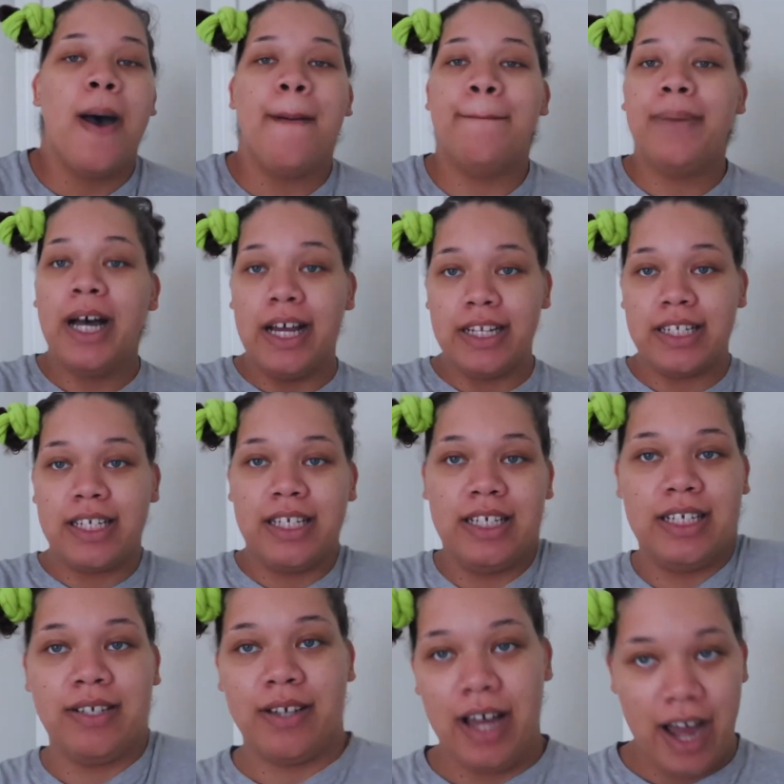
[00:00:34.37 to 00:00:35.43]
But
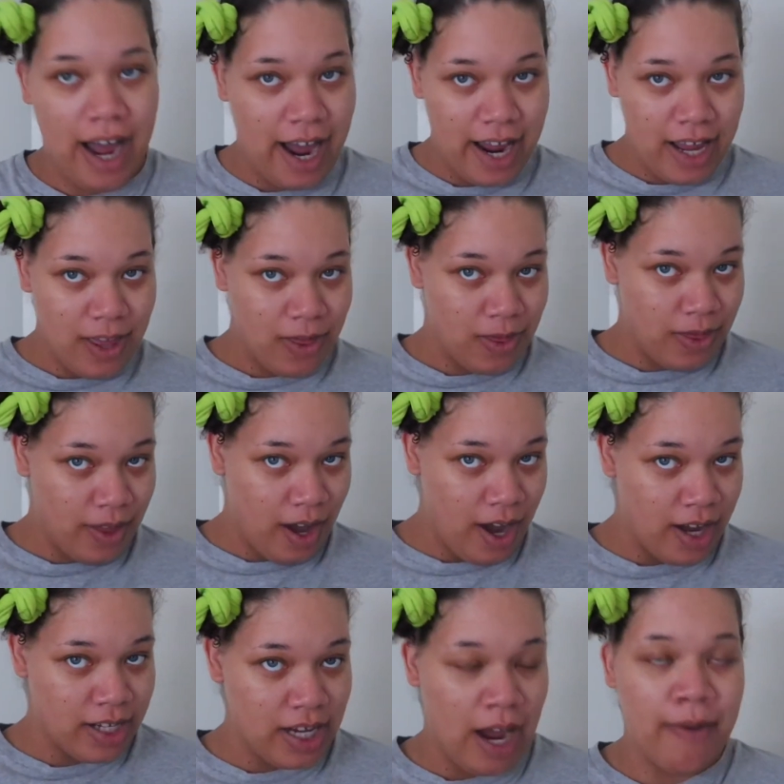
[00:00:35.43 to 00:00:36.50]
I
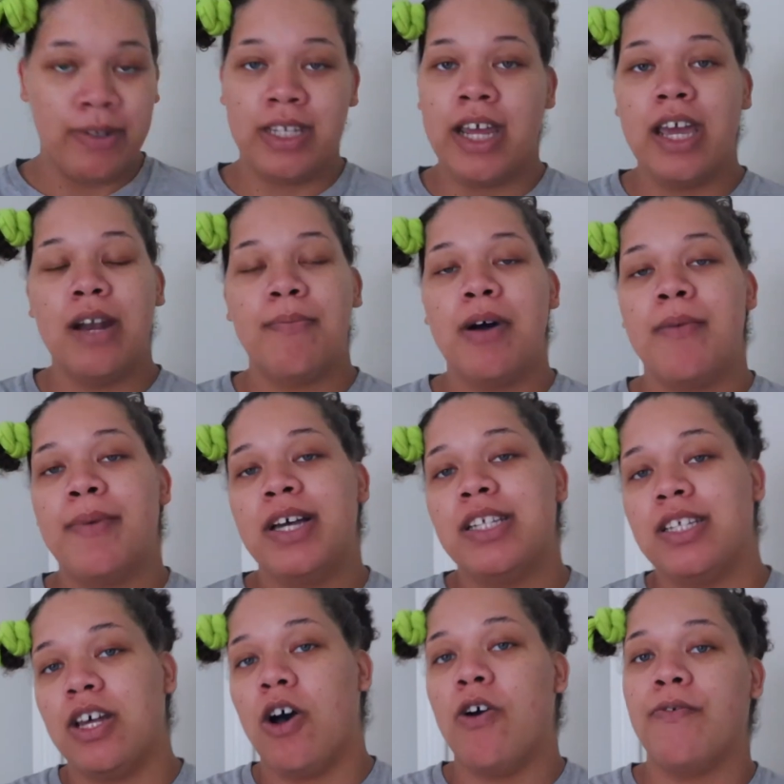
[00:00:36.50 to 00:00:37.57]
thought I would take it upon
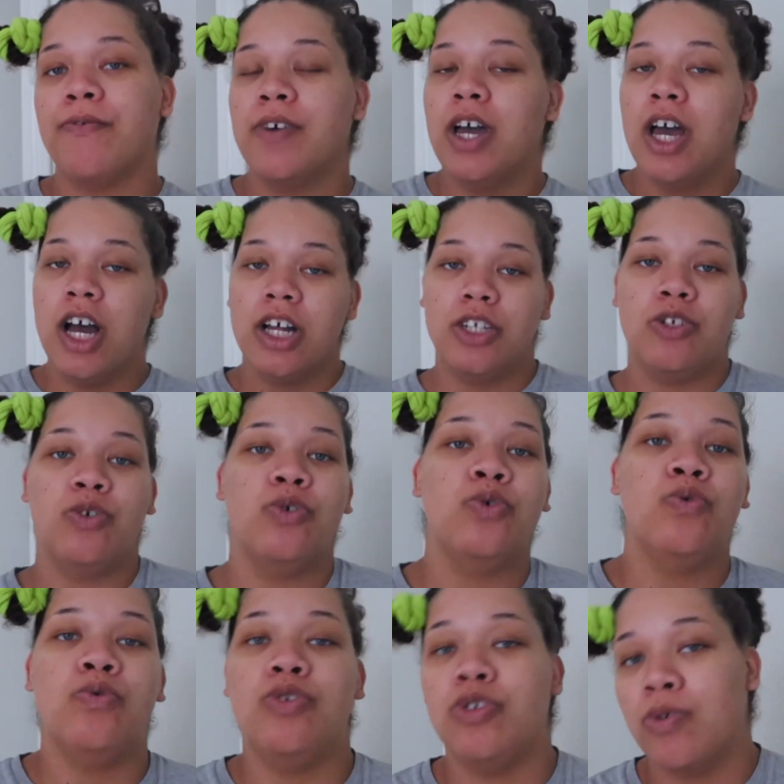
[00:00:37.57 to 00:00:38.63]
myself
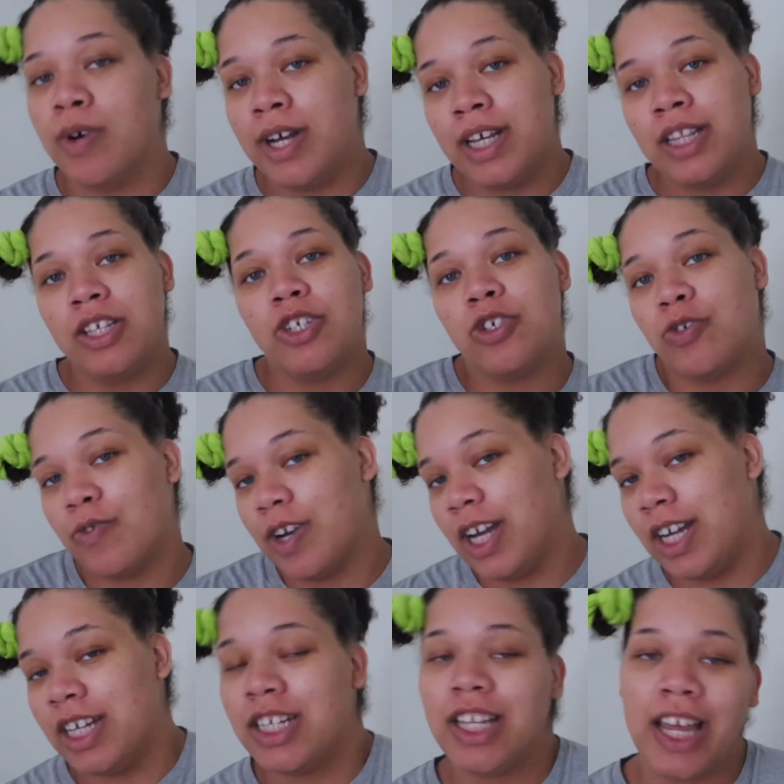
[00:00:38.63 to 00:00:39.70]
to join the
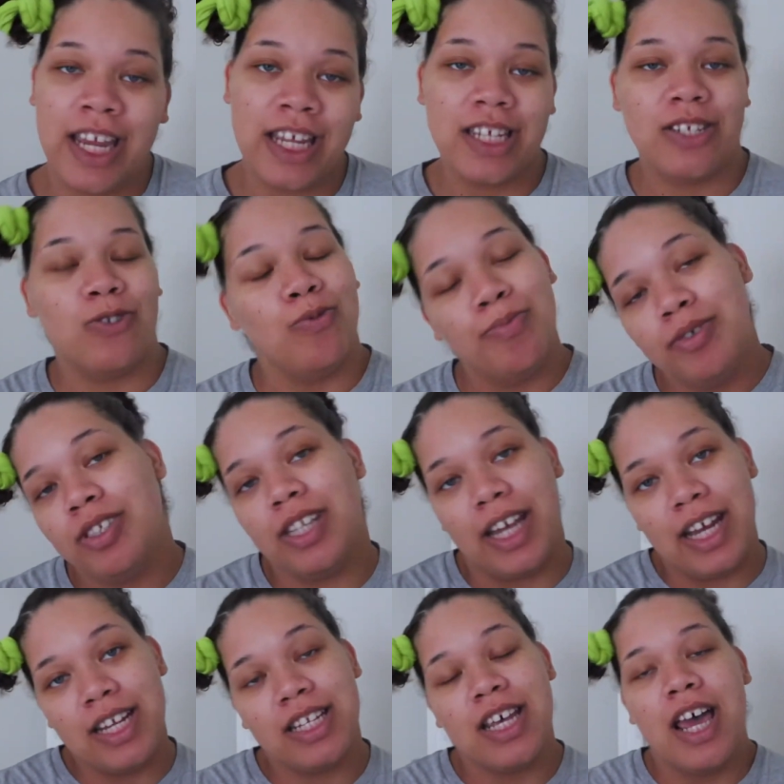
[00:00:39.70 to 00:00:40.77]
trend like super
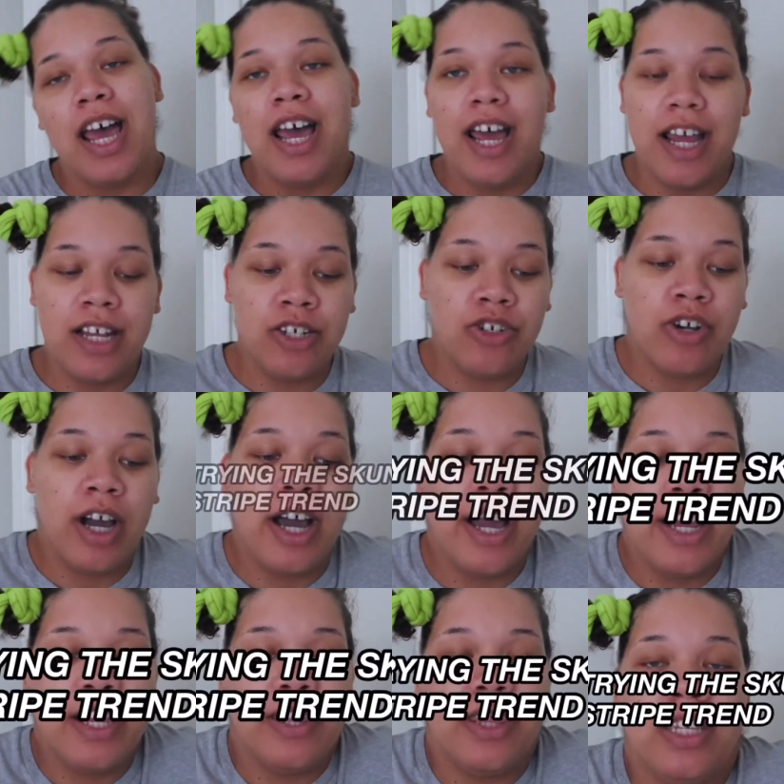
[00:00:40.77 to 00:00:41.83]
late and
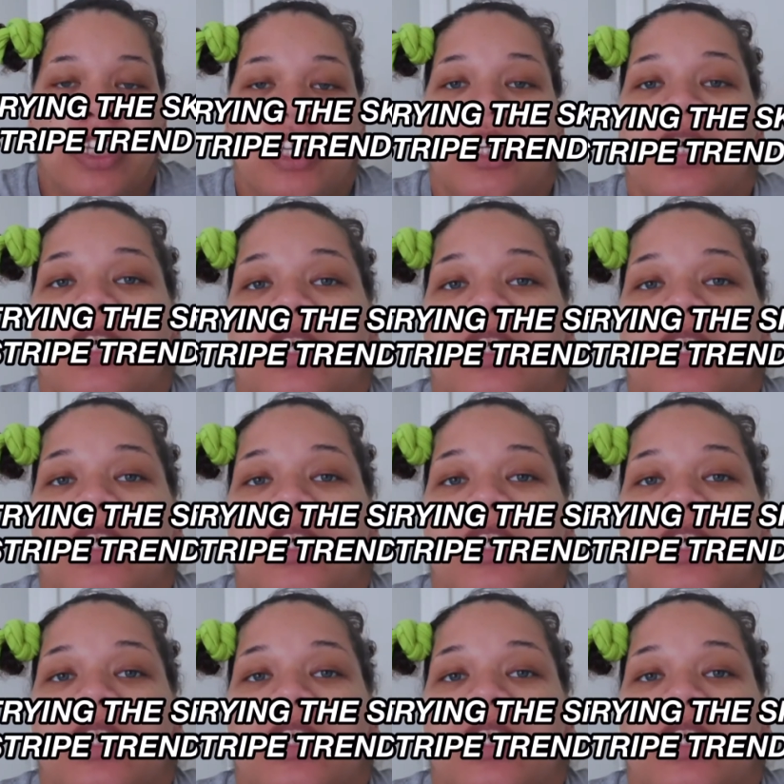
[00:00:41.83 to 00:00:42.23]
try the